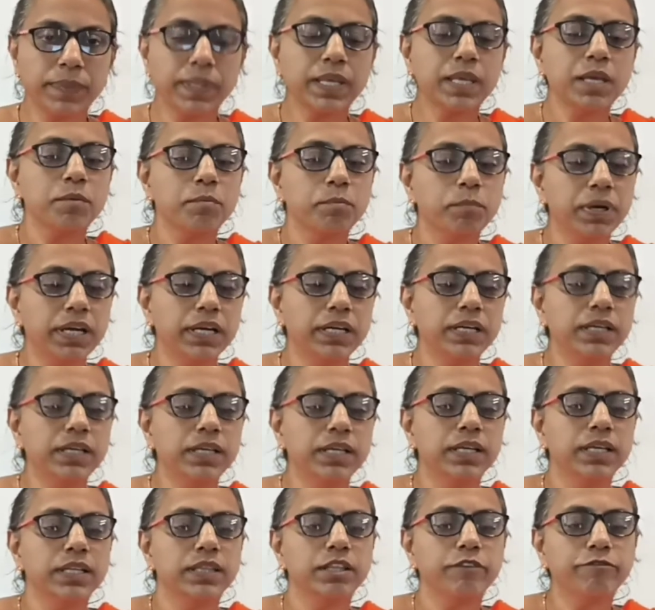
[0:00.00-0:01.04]
but
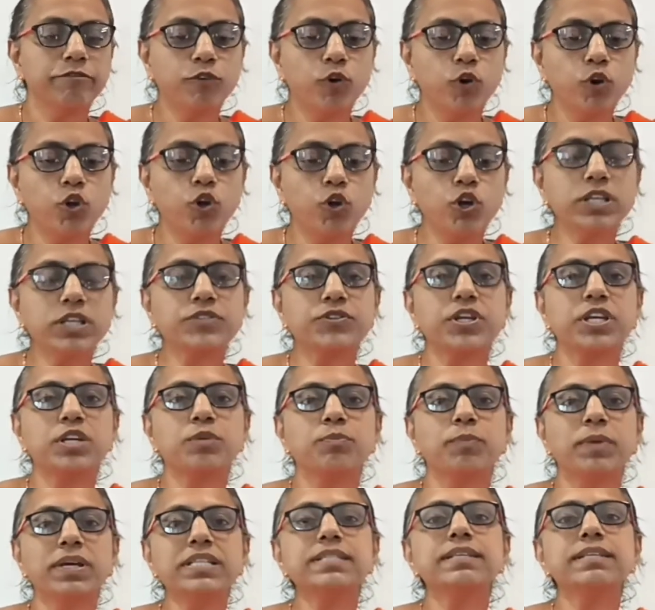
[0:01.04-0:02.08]
the following
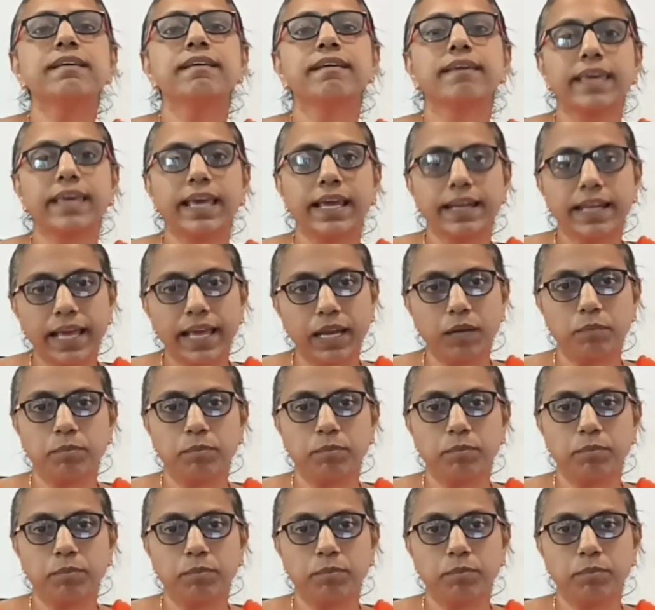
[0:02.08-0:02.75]
treatments can help.